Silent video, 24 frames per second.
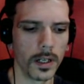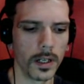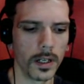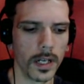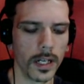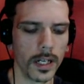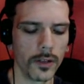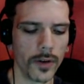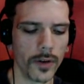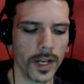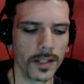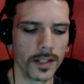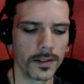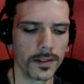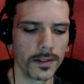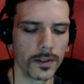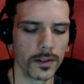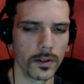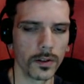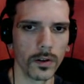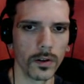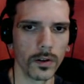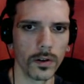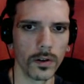address
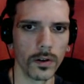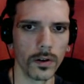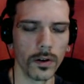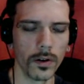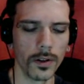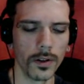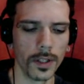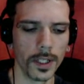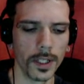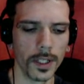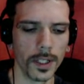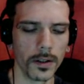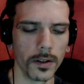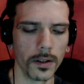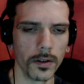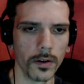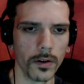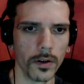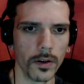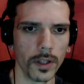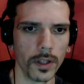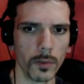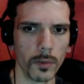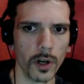on
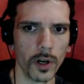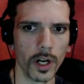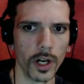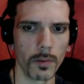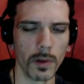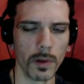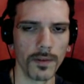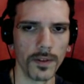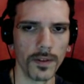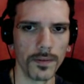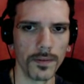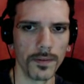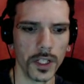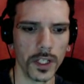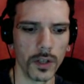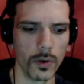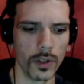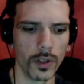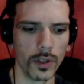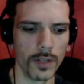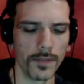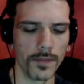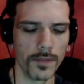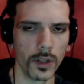the bottom of the video,
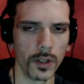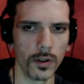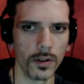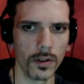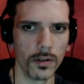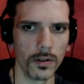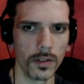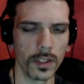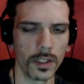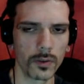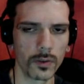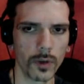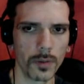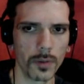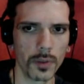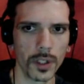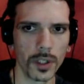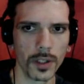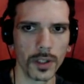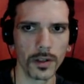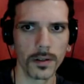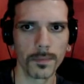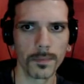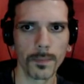on the video
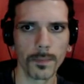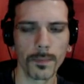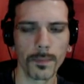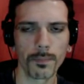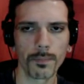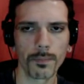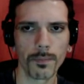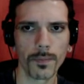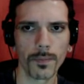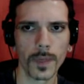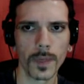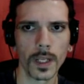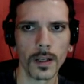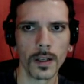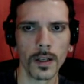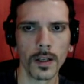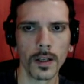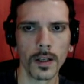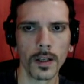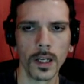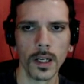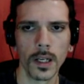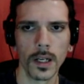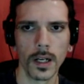description.
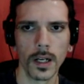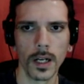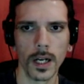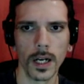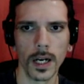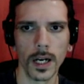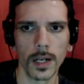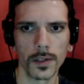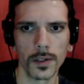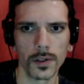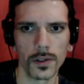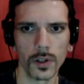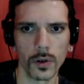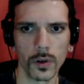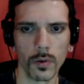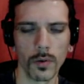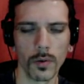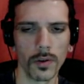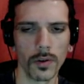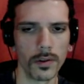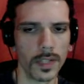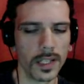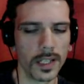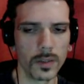So
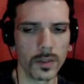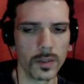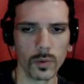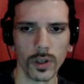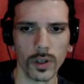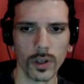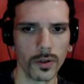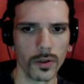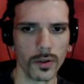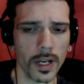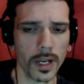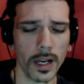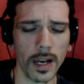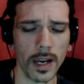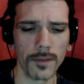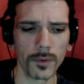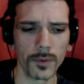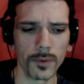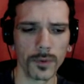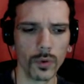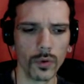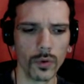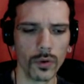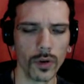that's what you have to
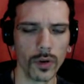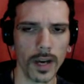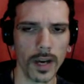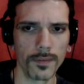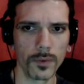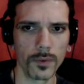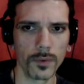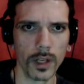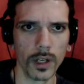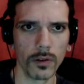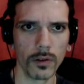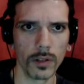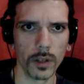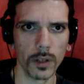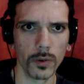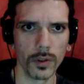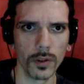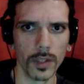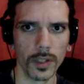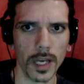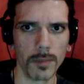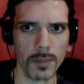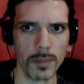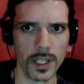do. You have to download
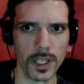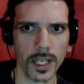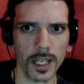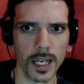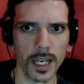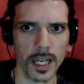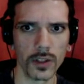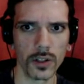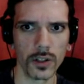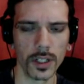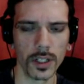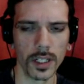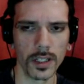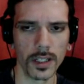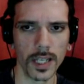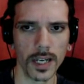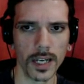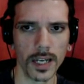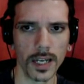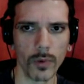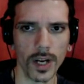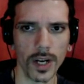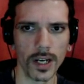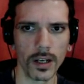the application, and
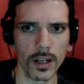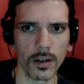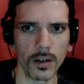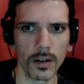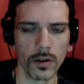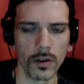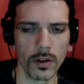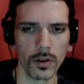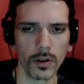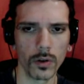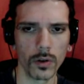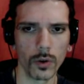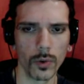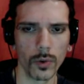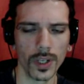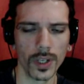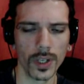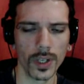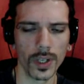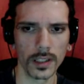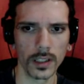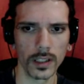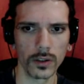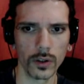then when you
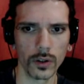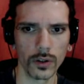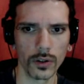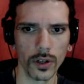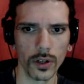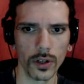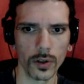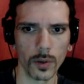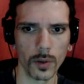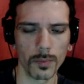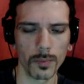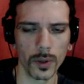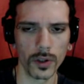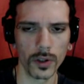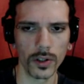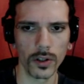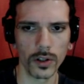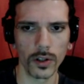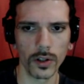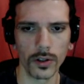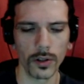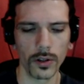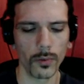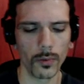install it on your computer,
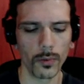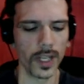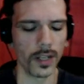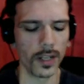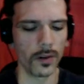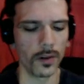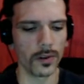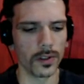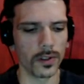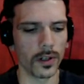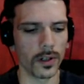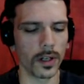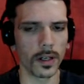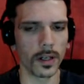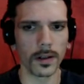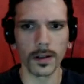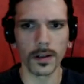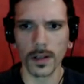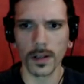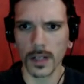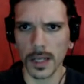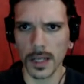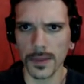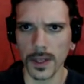on the Windows, or
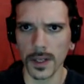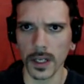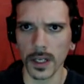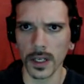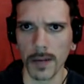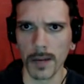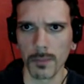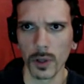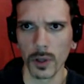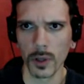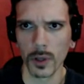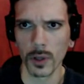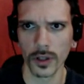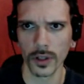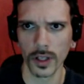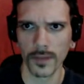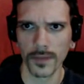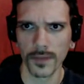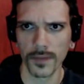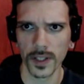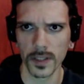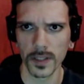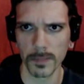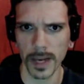I'm not sure
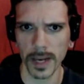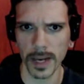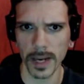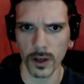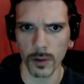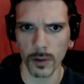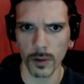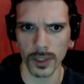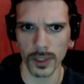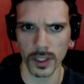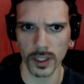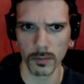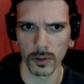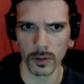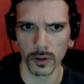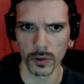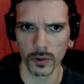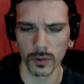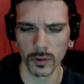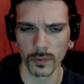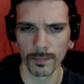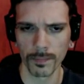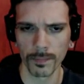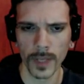if it's Mac compatible
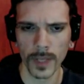too,